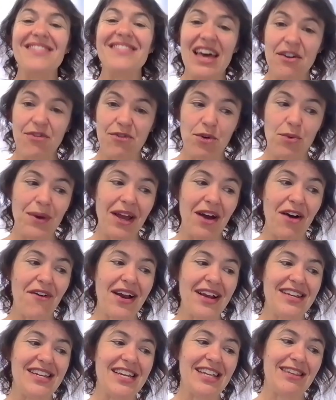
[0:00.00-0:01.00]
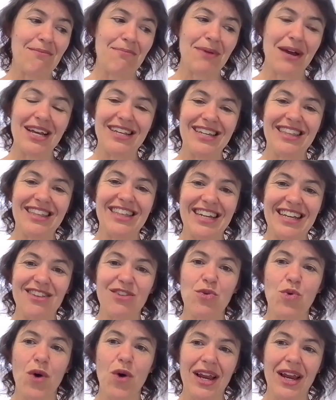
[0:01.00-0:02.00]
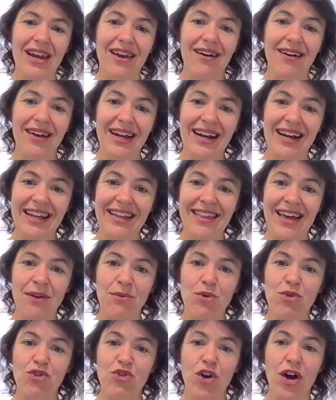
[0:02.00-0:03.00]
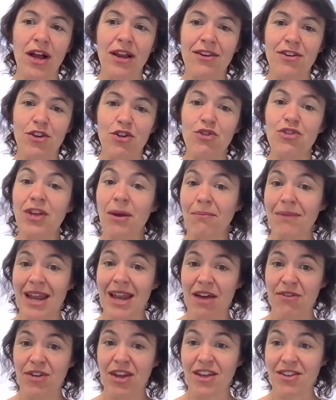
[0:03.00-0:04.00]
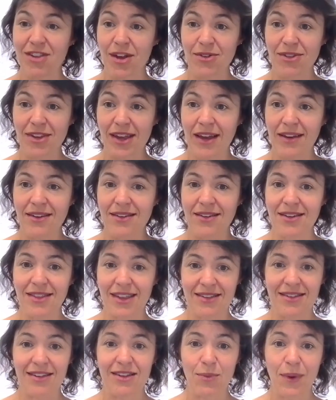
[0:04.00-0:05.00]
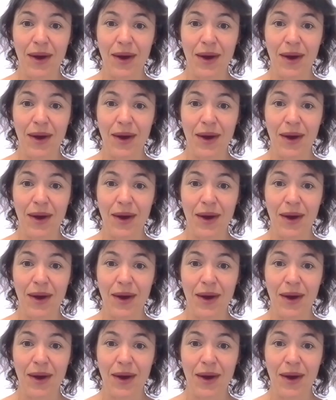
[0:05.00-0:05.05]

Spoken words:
Therefore, we are anticipating that it's quite likely they will try and do some levy associated to this as